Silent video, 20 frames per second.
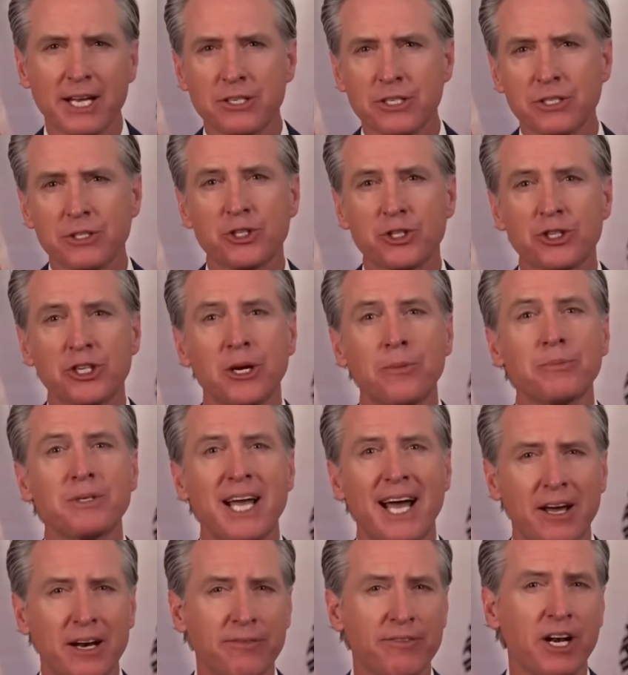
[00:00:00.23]
agents jumped
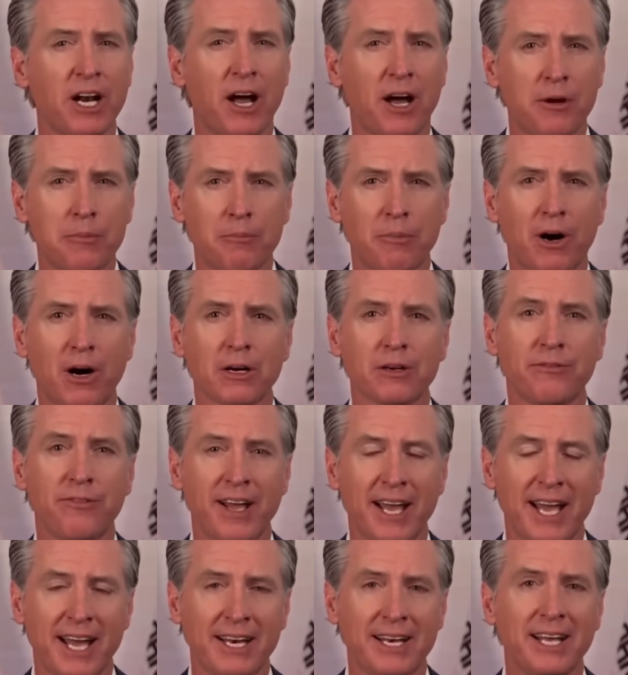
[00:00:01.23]
out of an unmarked
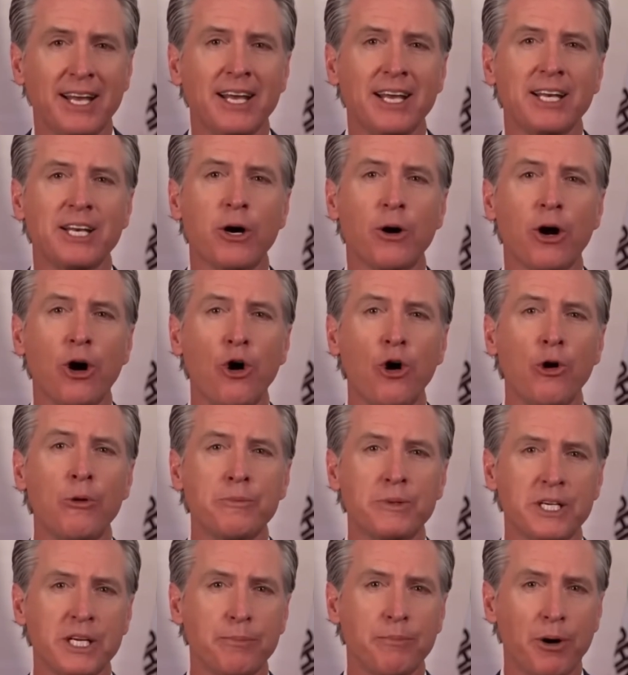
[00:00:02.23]
van near a
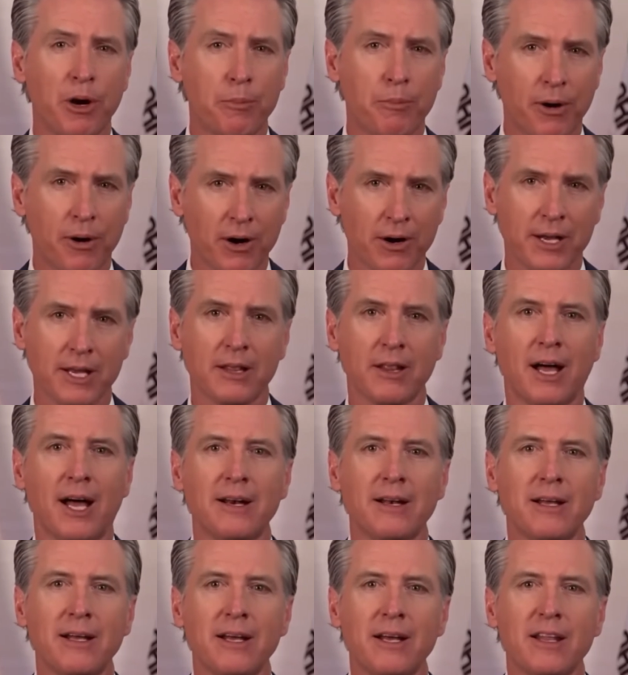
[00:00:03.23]
Home Depot parking
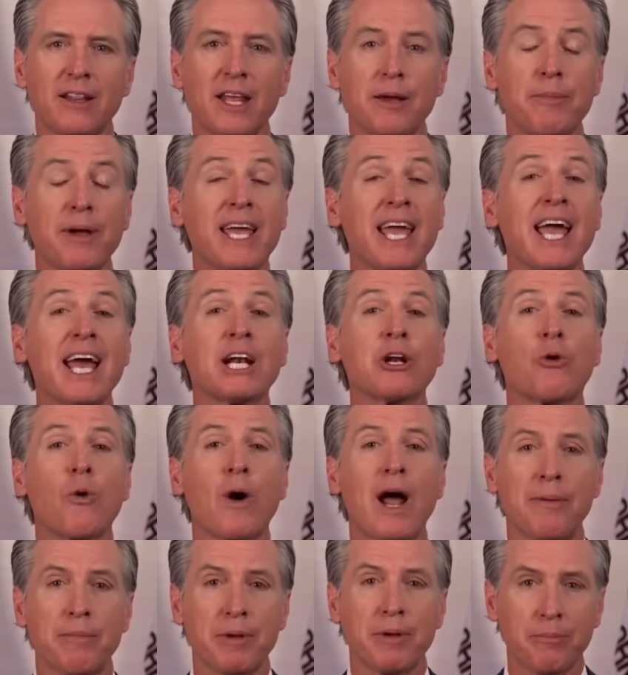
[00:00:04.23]
lot. They began
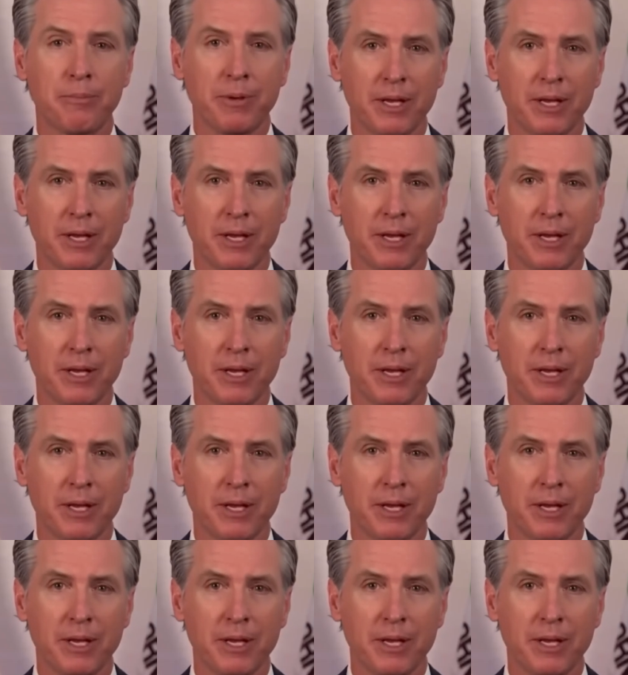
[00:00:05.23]
grabbing